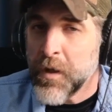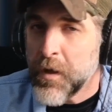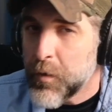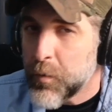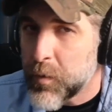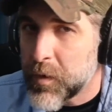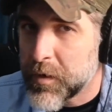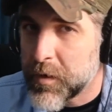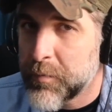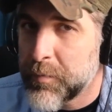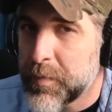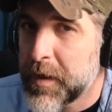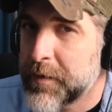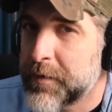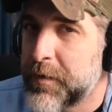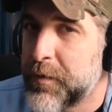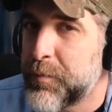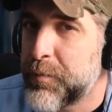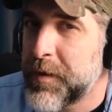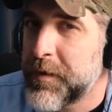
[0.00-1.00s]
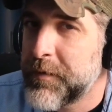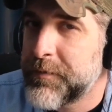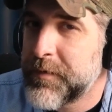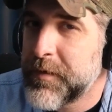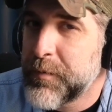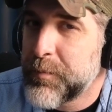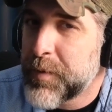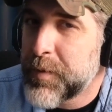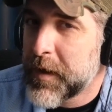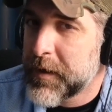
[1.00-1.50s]
Welcome back to the
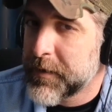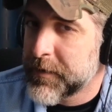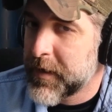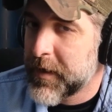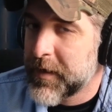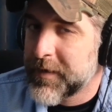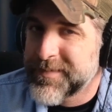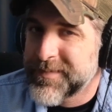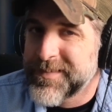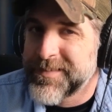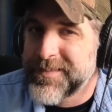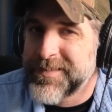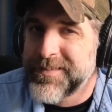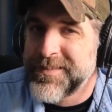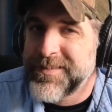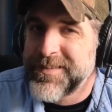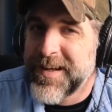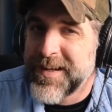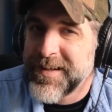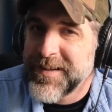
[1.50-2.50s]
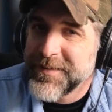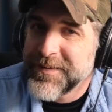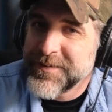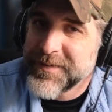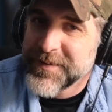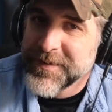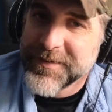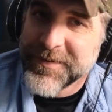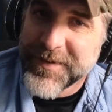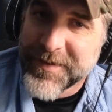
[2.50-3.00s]
PFC podcast. This is Dennis,
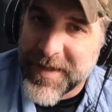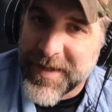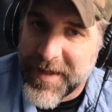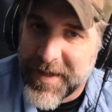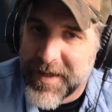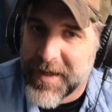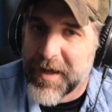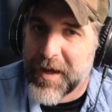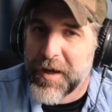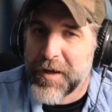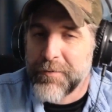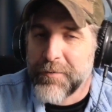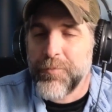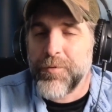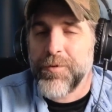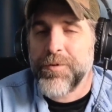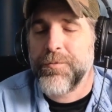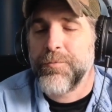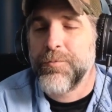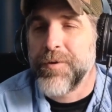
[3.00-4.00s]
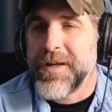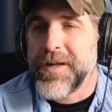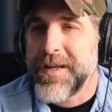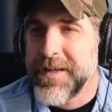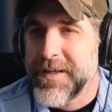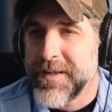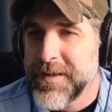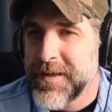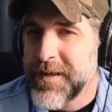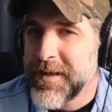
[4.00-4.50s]
and today I am with
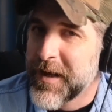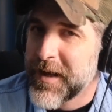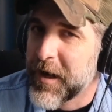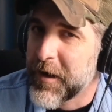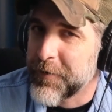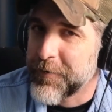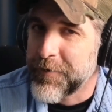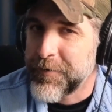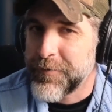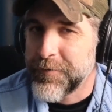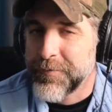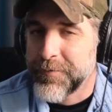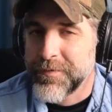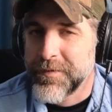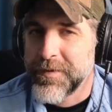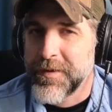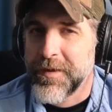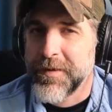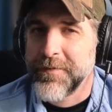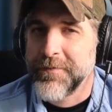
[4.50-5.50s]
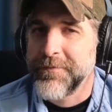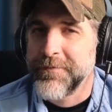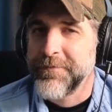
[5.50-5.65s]
Reagan. How are you doing today?